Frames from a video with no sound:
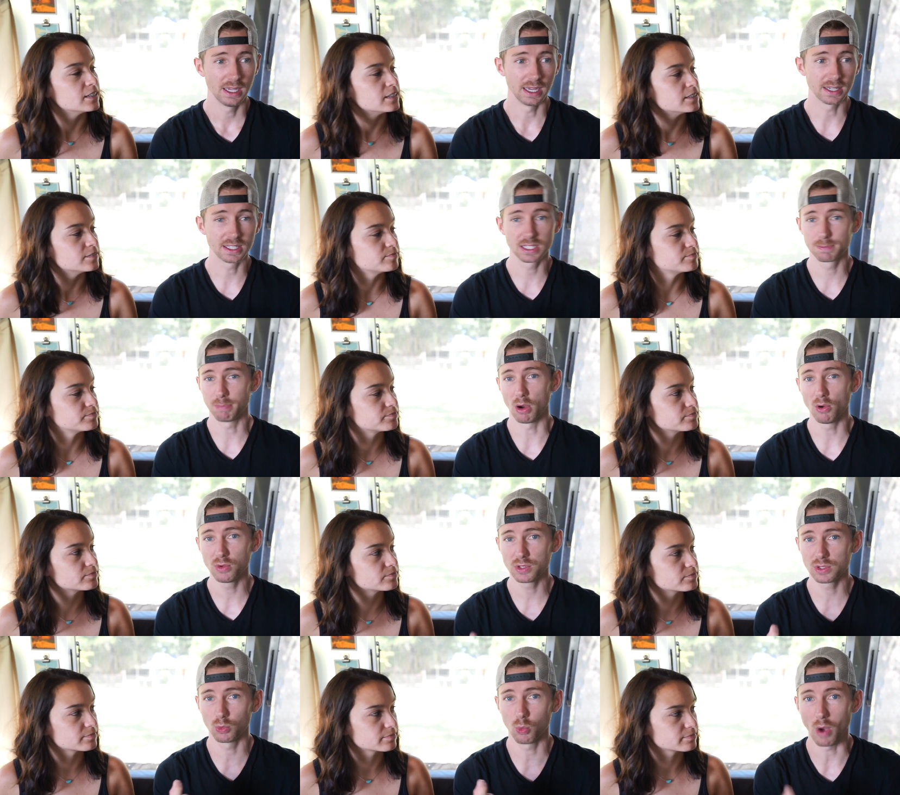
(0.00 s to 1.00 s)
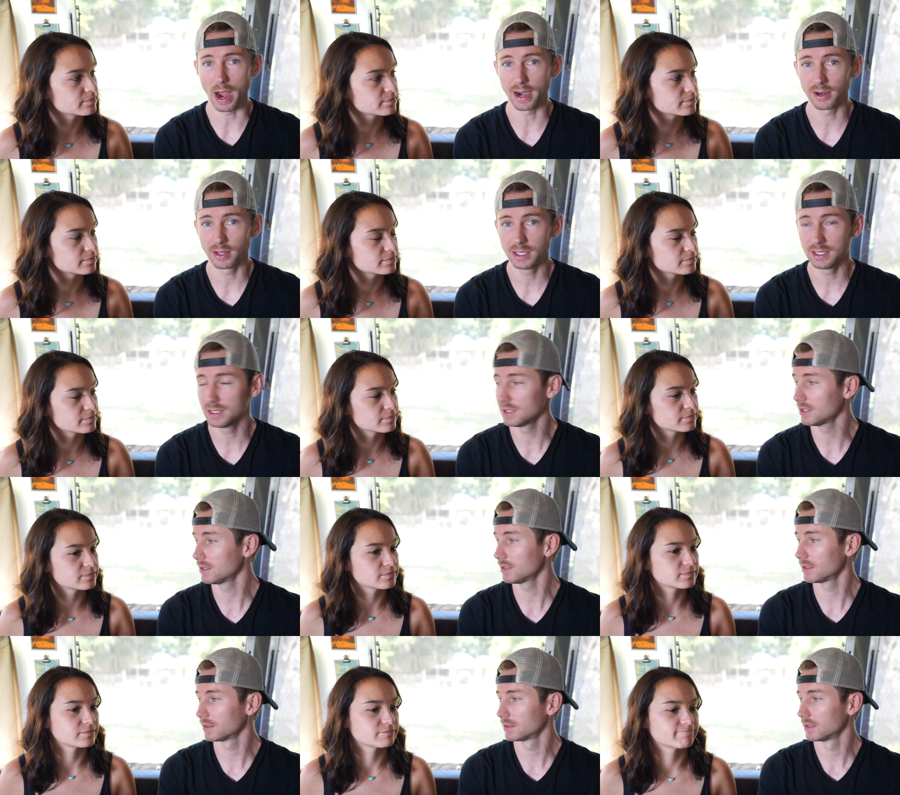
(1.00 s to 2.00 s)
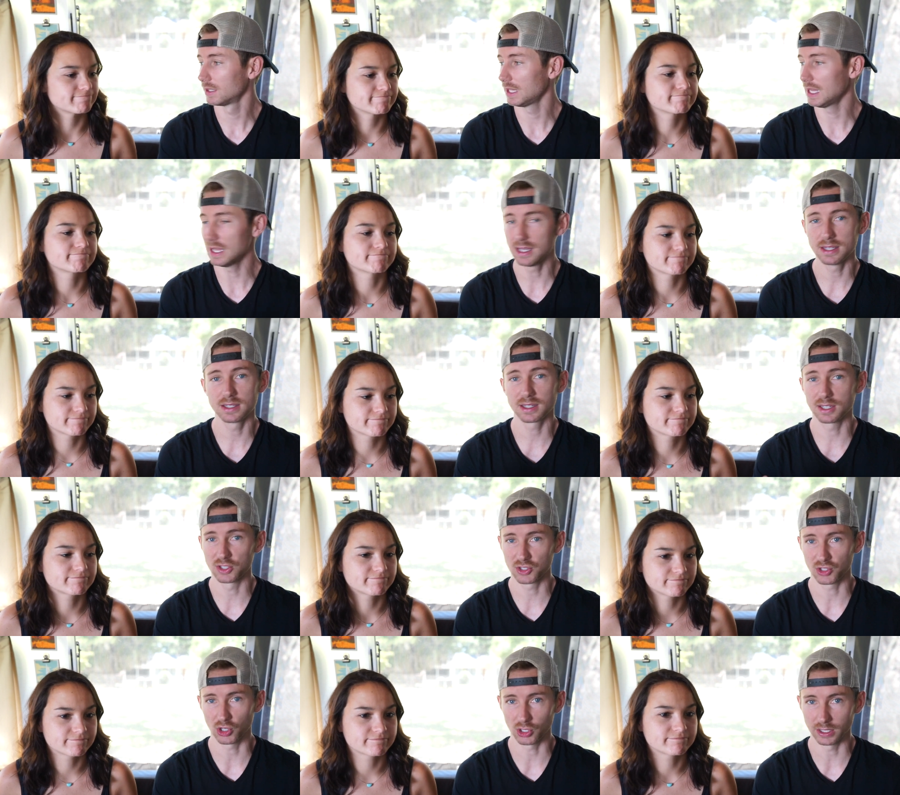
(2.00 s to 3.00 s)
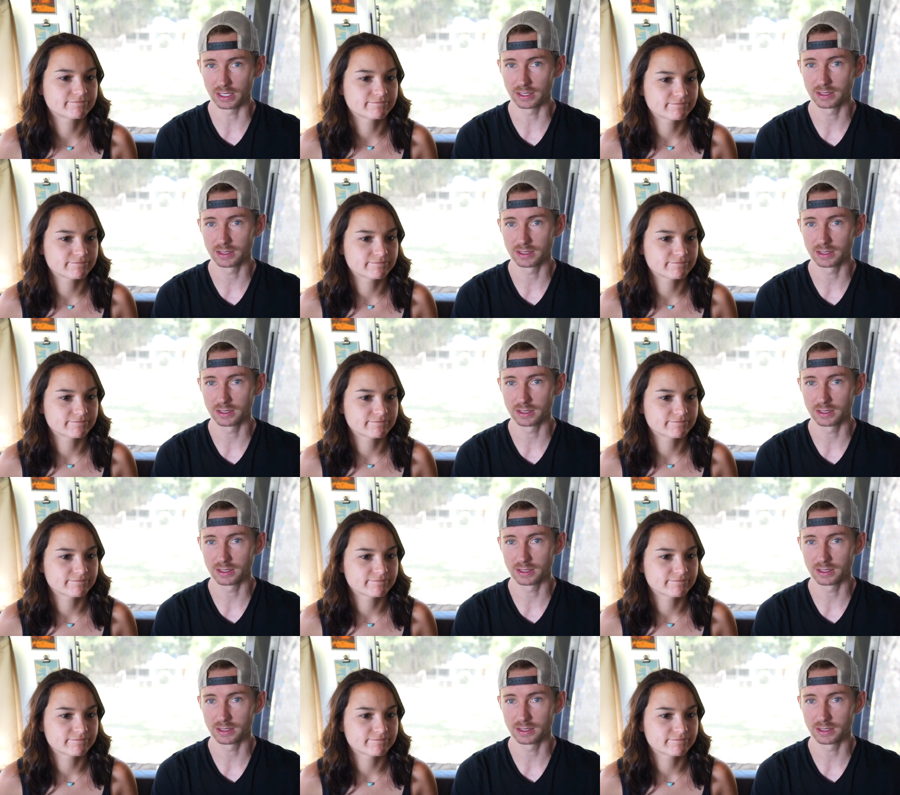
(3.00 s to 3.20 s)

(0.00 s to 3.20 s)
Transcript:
Speaker 1: exposed wiring is concerning.